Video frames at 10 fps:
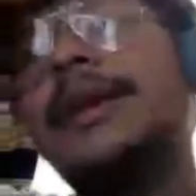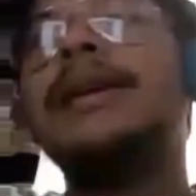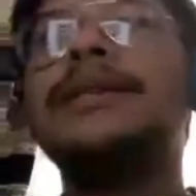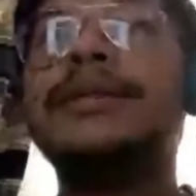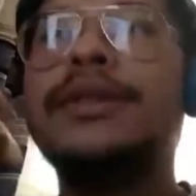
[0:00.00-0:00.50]

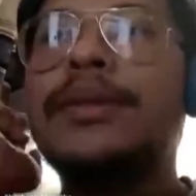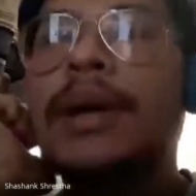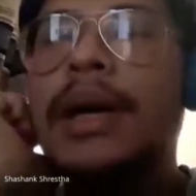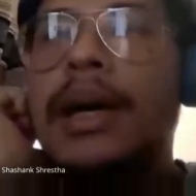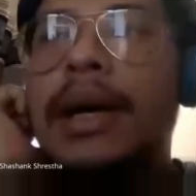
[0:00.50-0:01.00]

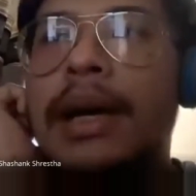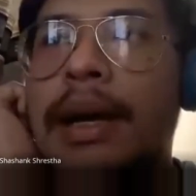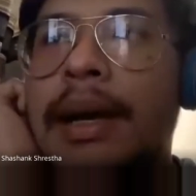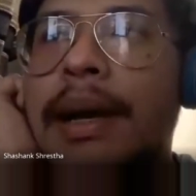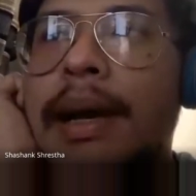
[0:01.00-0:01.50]
so, uh,
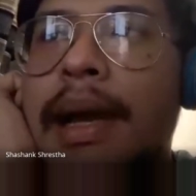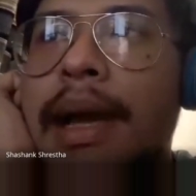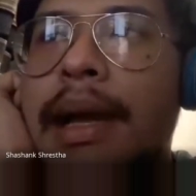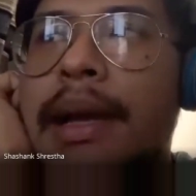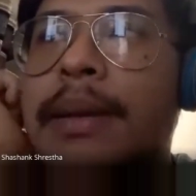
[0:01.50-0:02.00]

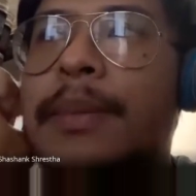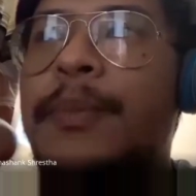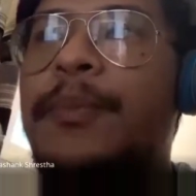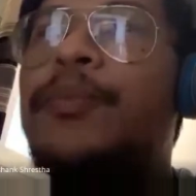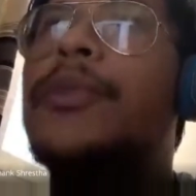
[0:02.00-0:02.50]
uh,
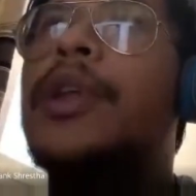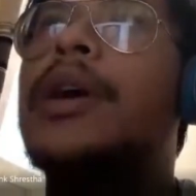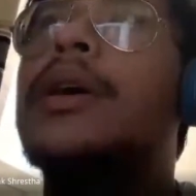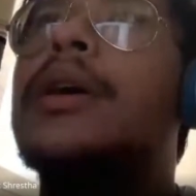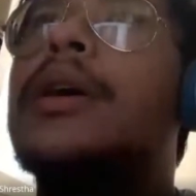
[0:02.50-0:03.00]
one thing I
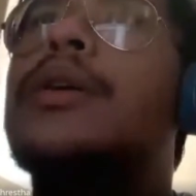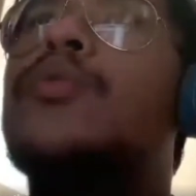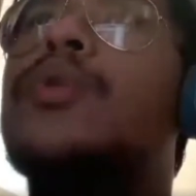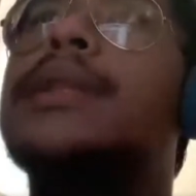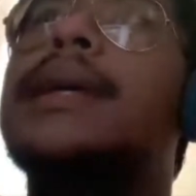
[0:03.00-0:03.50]
really wanted to
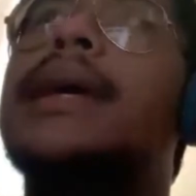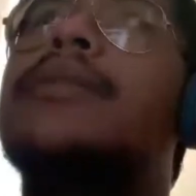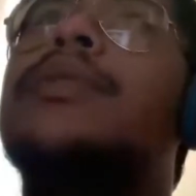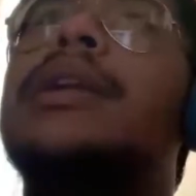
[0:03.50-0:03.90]
ask was